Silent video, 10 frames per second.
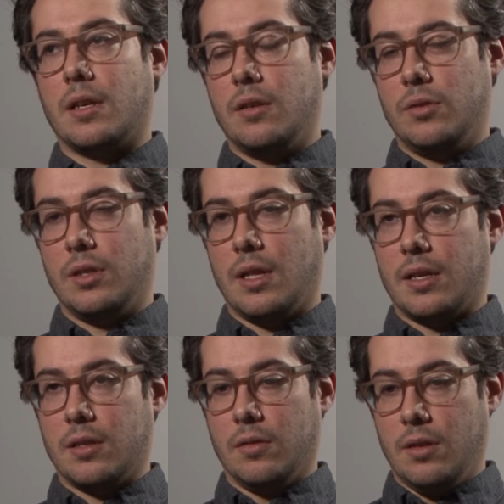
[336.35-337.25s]
I usually like
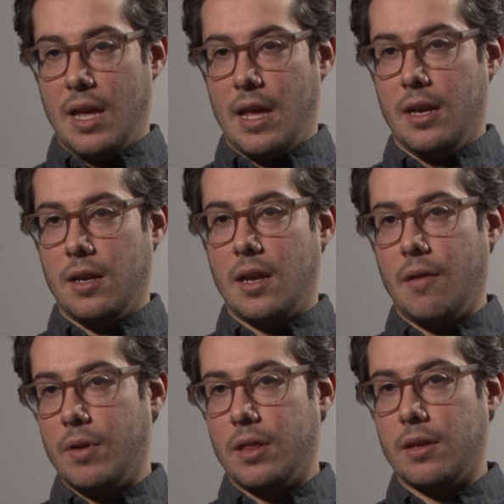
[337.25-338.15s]
to edit
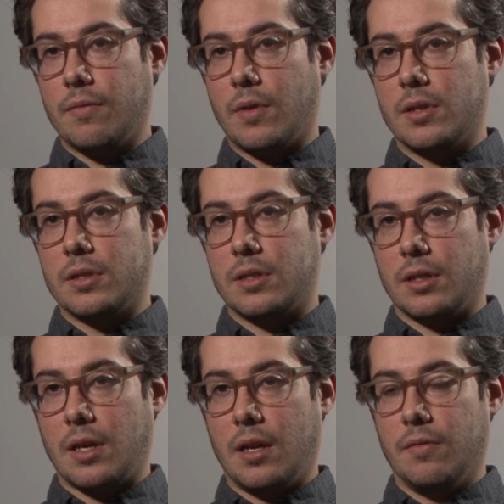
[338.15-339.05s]
everything first to
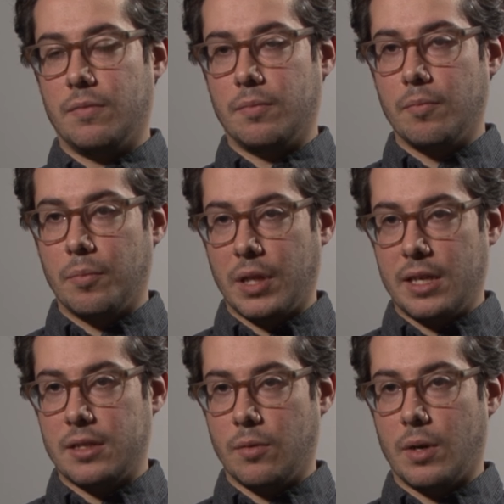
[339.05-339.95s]
kind of
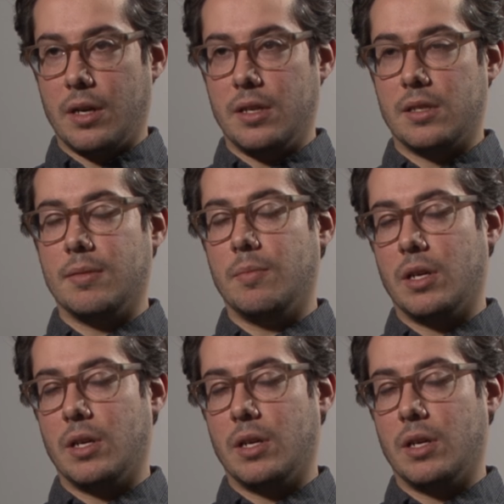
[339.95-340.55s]
place it where it needs to be,